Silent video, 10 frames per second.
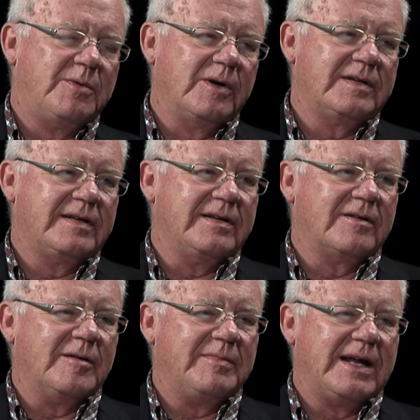to
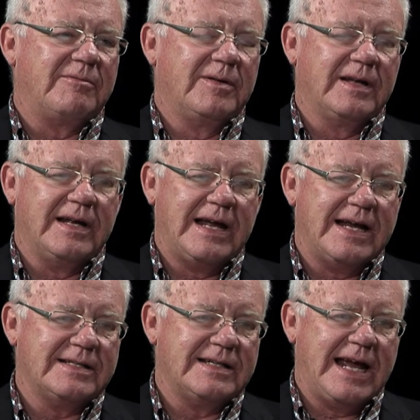Europe. That really
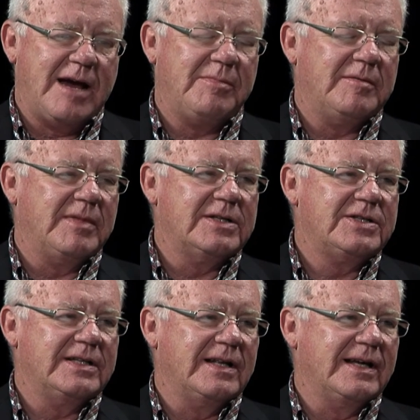hasn't happened much
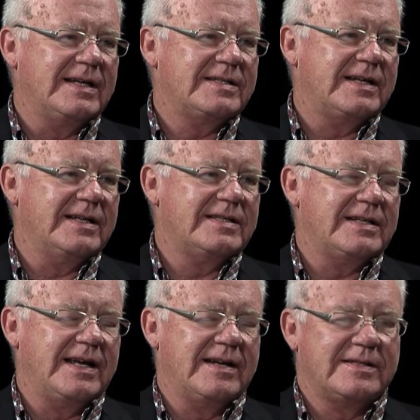in the Lake States,
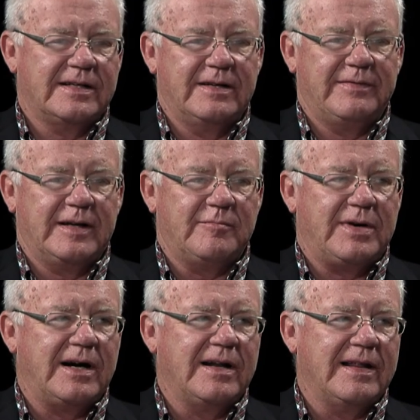and a significant
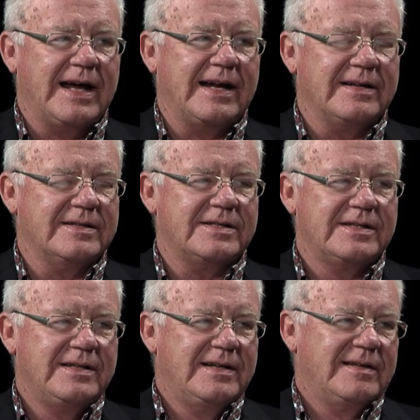part of that is
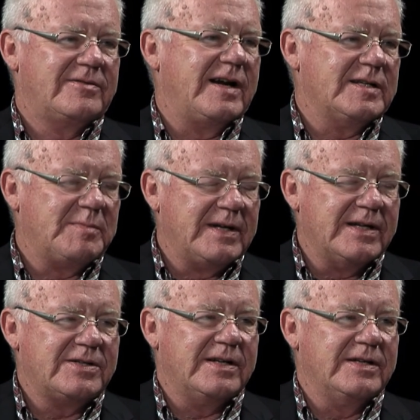the
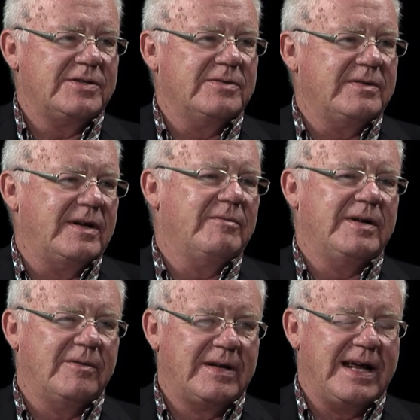transportation issue. You know, we
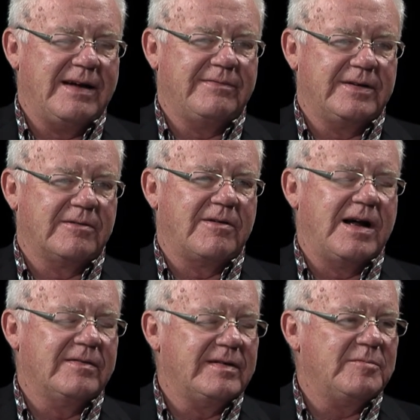don't have
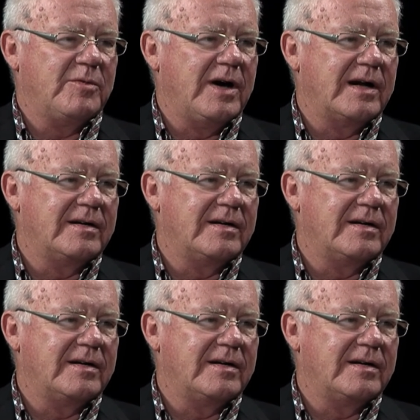year-round deep water